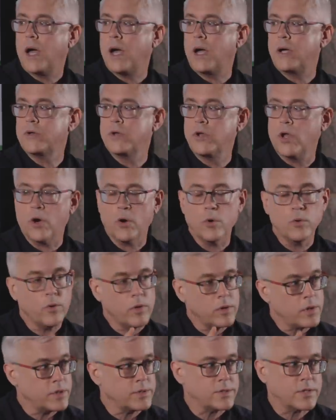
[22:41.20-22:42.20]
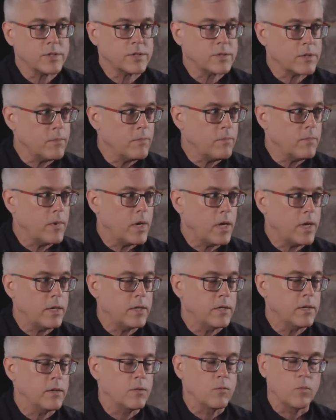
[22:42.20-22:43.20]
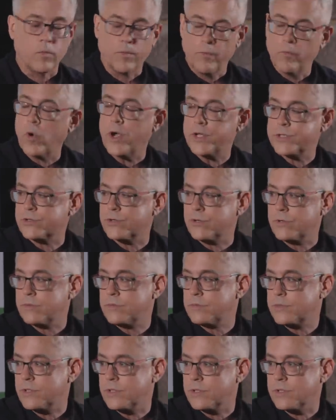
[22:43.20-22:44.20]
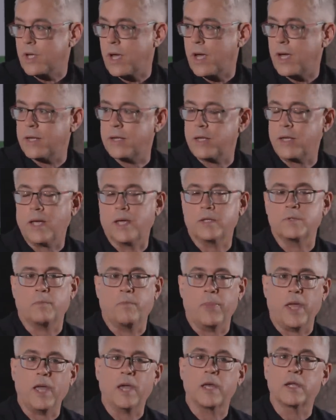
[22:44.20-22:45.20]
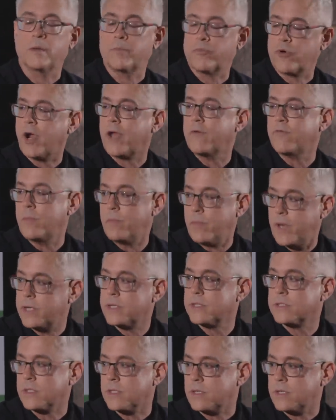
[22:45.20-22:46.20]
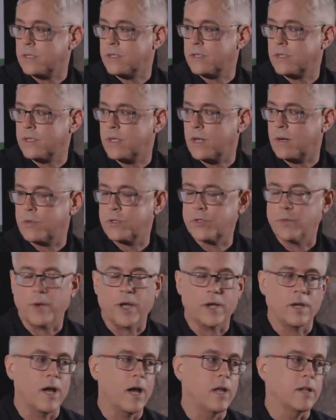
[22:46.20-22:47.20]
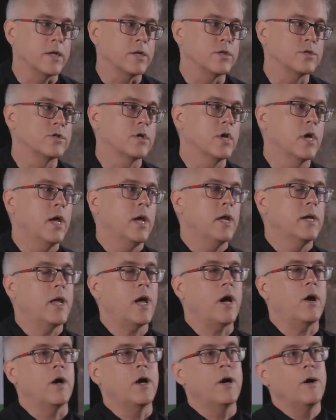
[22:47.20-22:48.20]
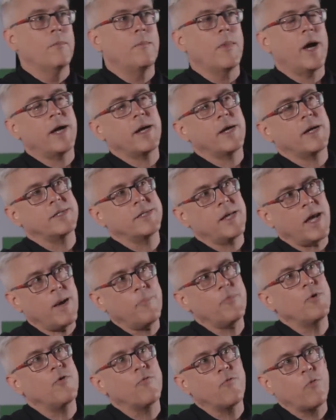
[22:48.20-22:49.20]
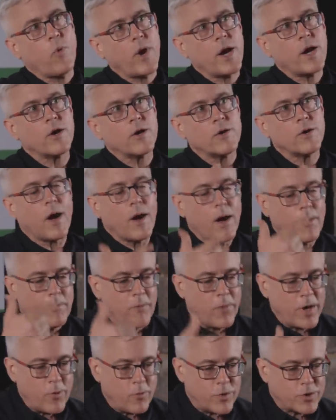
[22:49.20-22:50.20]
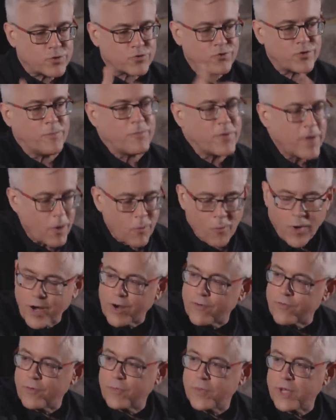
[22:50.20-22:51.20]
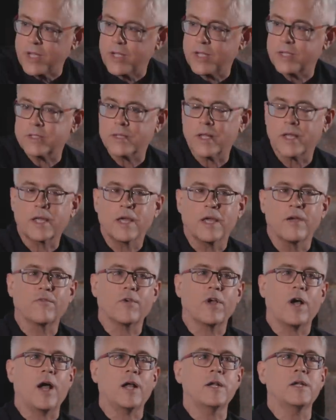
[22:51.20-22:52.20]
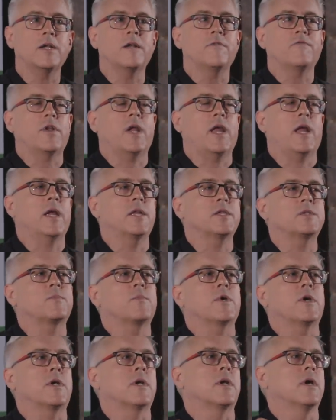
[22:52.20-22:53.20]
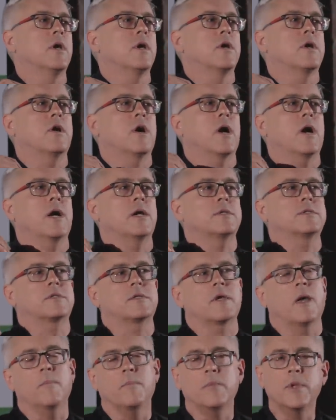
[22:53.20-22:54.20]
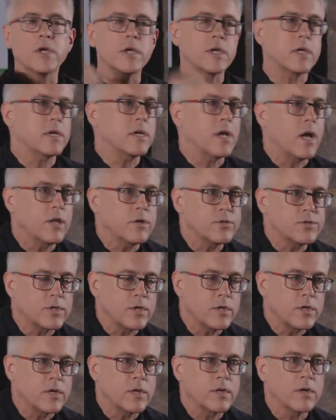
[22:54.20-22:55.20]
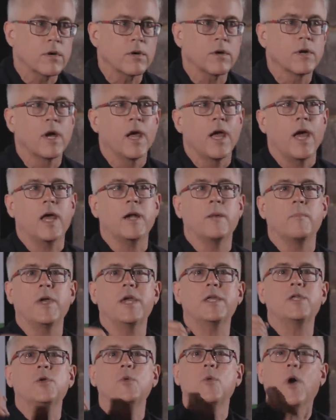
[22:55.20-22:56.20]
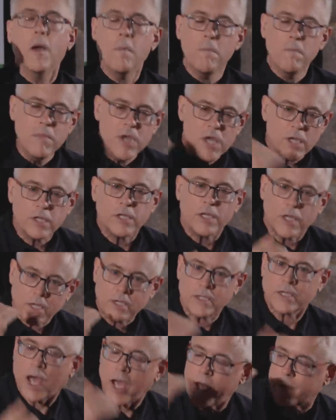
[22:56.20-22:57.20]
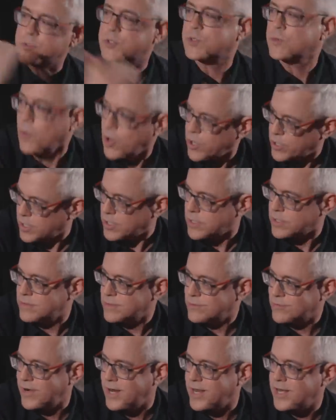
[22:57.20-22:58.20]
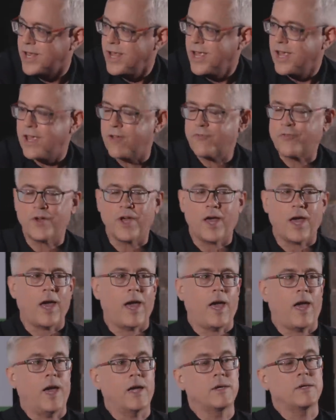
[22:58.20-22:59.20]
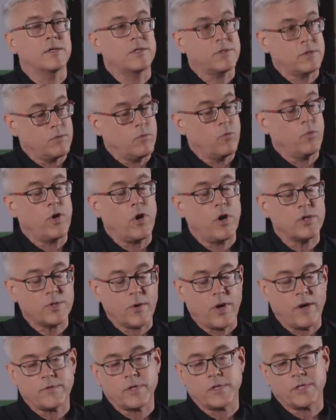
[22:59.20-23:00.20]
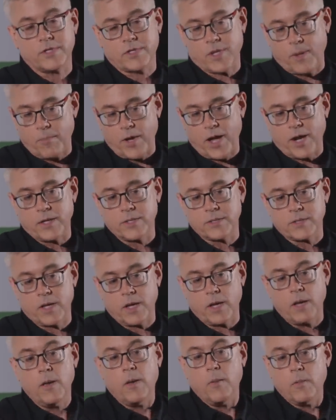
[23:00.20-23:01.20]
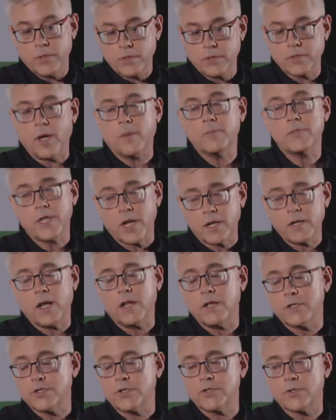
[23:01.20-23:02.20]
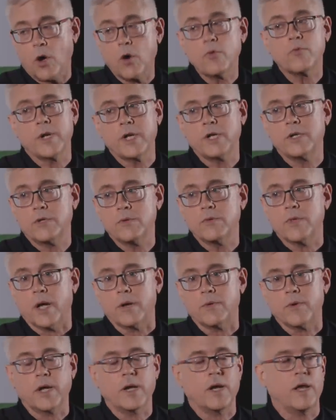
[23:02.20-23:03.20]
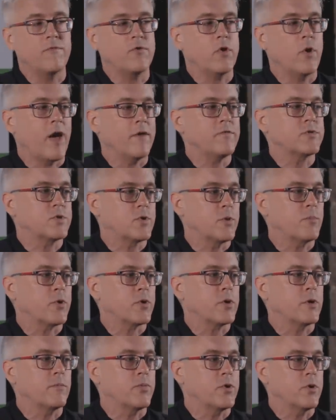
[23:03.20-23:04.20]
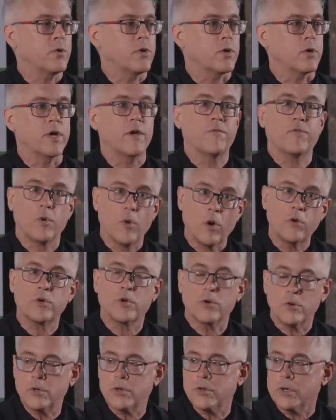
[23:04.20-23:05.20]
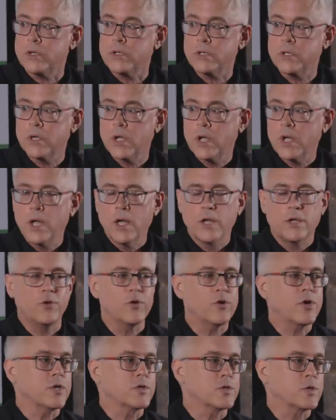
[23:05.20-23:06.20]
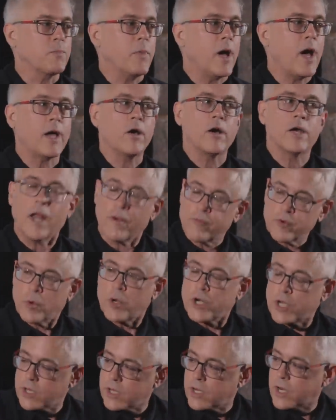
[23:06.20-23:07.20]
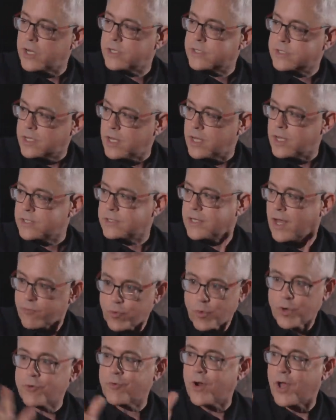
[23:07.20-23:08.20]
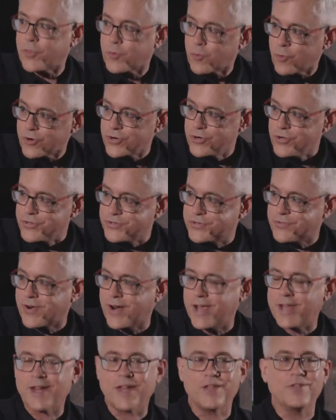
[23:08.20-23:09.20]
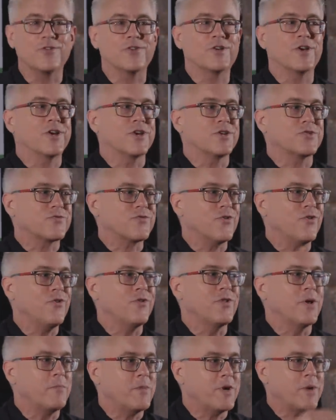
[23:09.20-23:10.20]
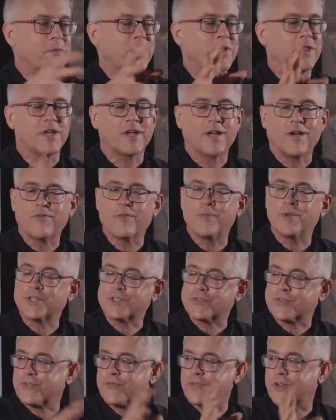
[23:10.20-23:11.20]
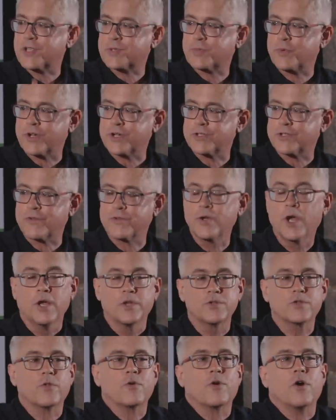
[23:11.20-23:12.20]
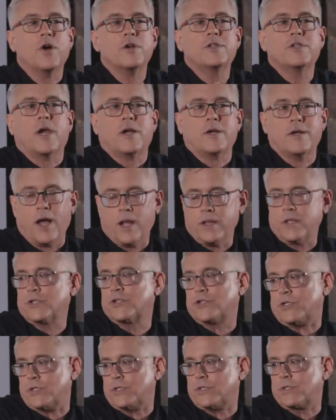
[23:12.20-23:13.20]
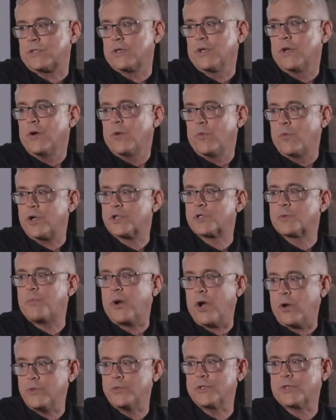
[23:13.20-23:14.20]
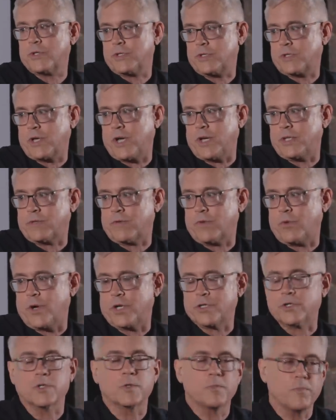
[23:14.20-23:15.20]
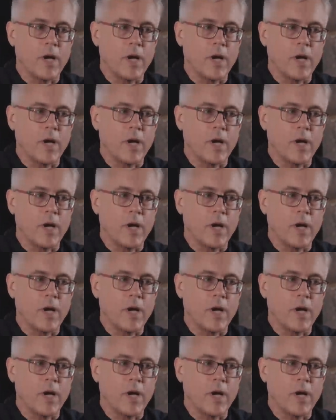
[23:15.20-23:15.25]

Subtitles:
No system in Western society has banned private medicine, to my knowledge. Now, my example of where it would trip that wire for me is like if cognitive enhancement cost $1 million a year and it made you 1 million times smarter, right? And we also have to step back and say, some technologies already do that, right? If you have a supercomputer, if you own Google, you can spy on everyone in the United States, everyone around the world, right? And you can control and manipulate governments through Facebook. And so there are technologies which pose these kinds of questions.